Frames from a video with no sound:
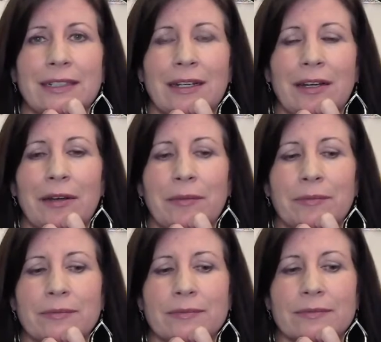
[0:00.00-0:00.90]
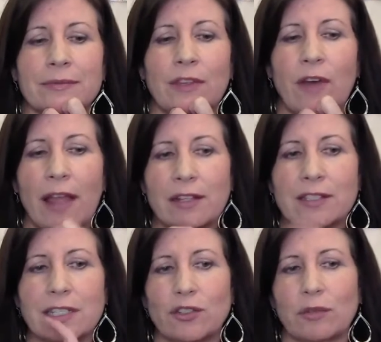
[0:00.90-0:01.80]
The
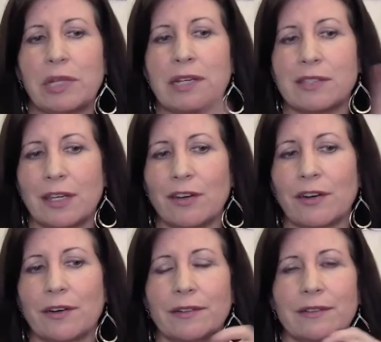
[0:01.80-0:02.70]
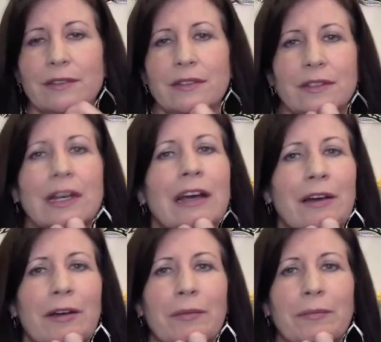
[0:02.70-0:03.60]
violence that took place here
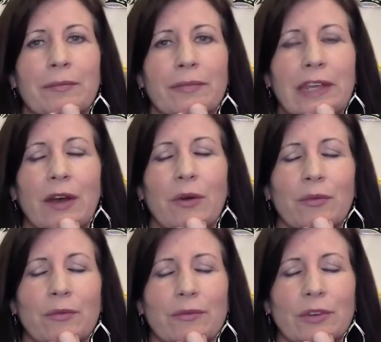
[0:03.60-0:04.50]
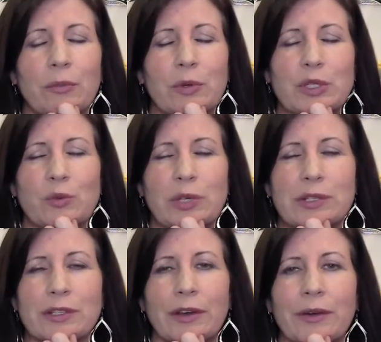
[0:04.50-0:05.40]
now almost 2
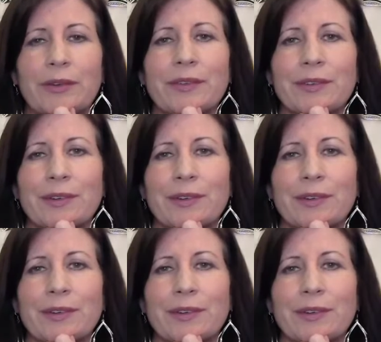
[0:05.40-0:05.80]
weeks ago.